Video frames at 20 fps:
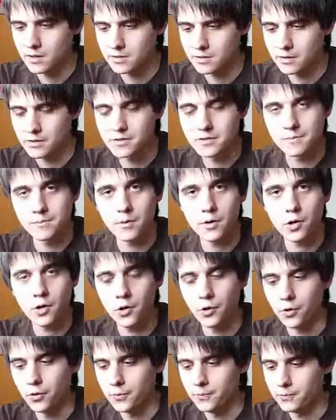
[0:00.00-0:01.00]
So
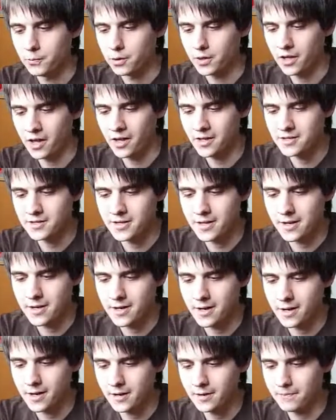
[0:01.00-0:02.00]
Sapporo, what can I
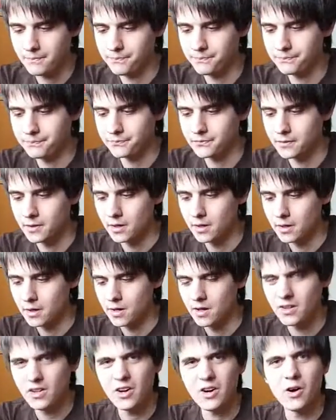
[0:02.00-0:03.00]
say?
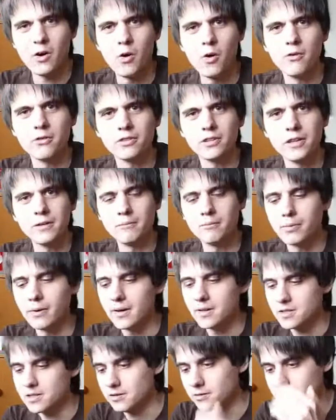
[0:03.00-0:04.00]
Not overly
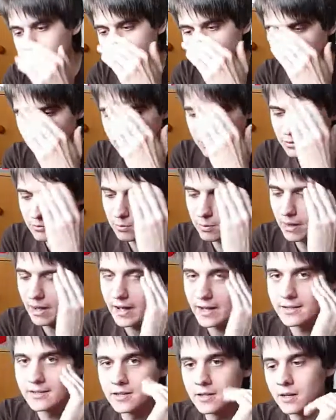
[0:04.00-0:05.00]
impressive. It's not too
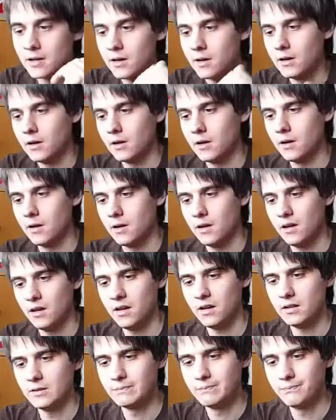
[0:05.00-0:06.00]
bad.
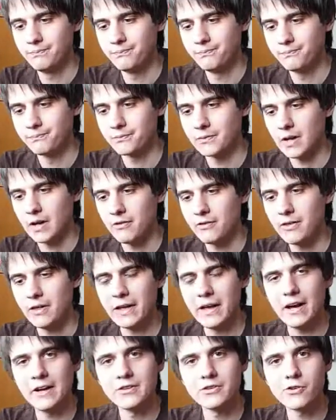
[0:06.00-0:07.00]
I
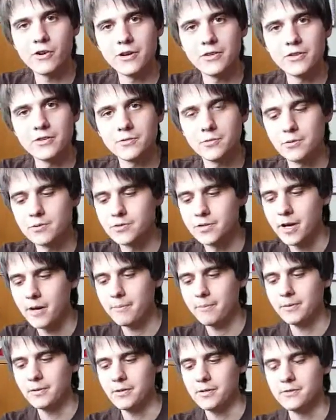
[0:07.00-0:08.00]
think I tried this with
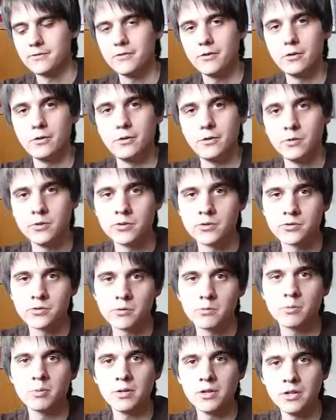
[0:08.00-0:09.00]
Japanese food and it was
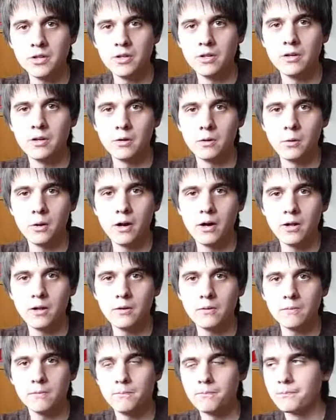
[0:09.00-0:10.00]
pretty
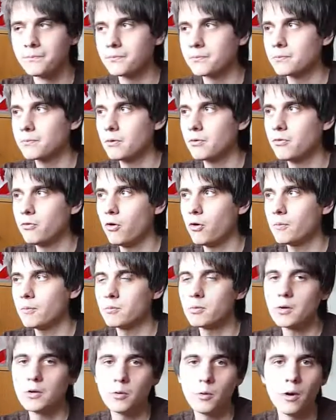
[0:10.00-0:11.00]
performing
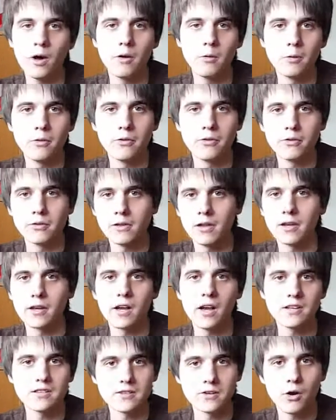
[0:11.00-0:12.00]
pretty well with
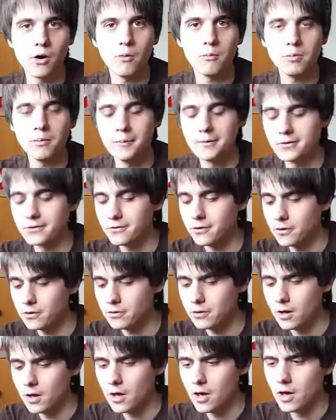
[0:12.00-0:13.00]
as a complement food.